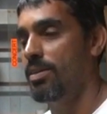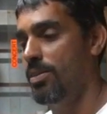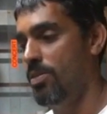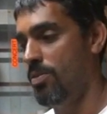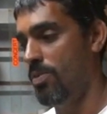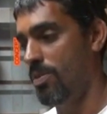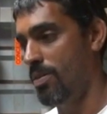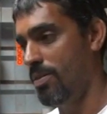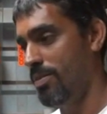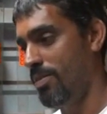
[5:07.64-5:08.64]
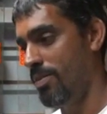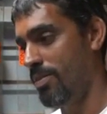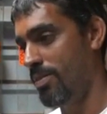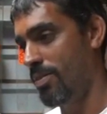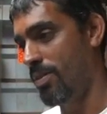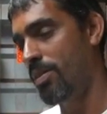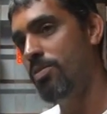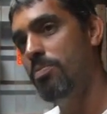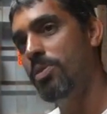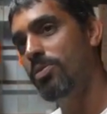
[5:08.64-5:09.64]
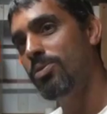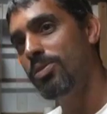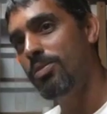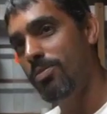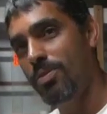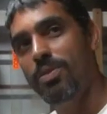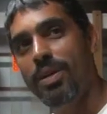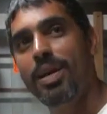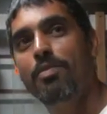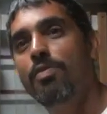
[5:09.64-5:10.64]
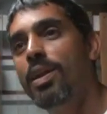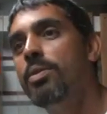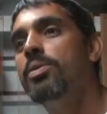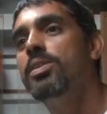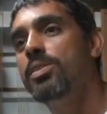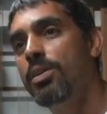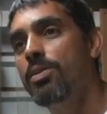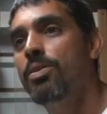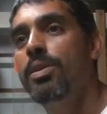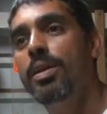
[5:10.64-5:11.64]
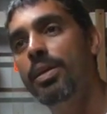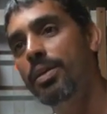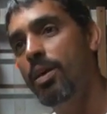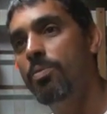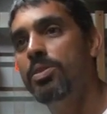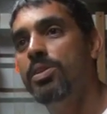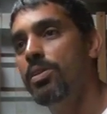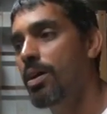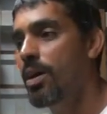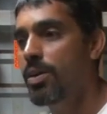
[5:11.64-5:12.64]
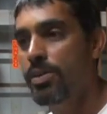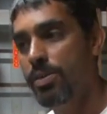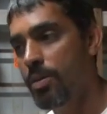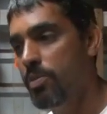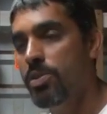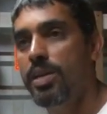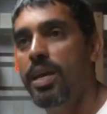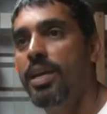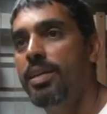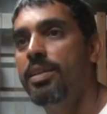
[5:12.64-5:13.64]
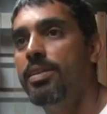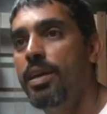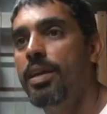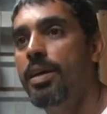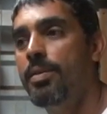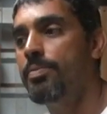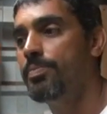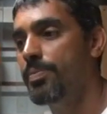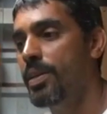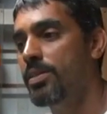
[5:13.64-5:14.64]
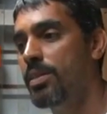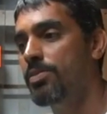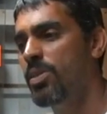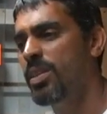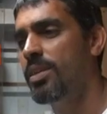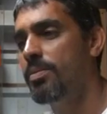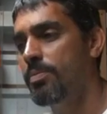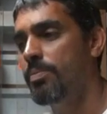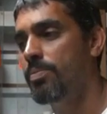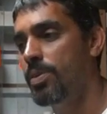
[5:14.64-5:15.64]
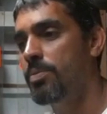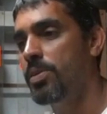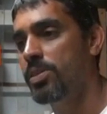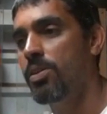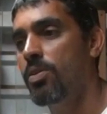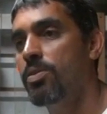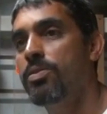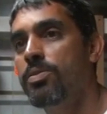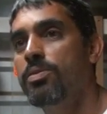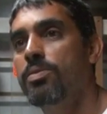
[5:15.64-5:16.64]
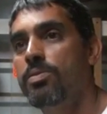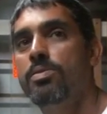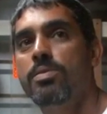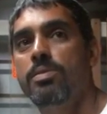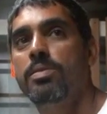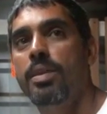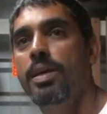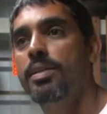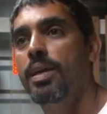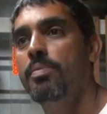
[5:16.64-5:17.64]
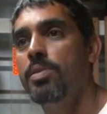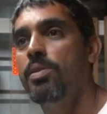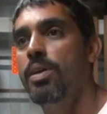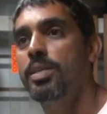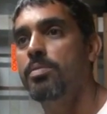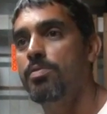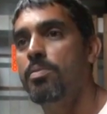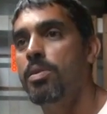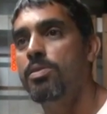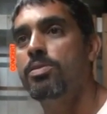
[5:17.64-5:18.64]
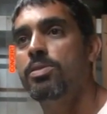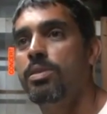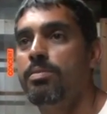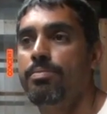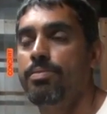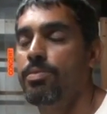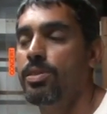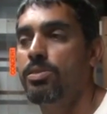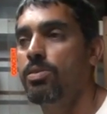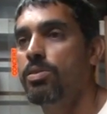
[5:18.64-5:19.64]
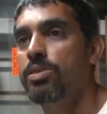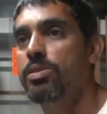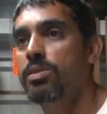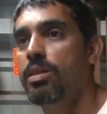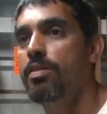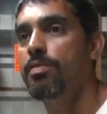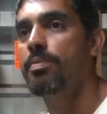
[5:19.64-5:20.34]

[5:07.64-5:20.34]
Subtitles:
you know other builders, you know, they're kind of friendly with each other and they help each other out and communicate and stuff. So I think pretty much learned that type, you know, aspect from others and research and stuff.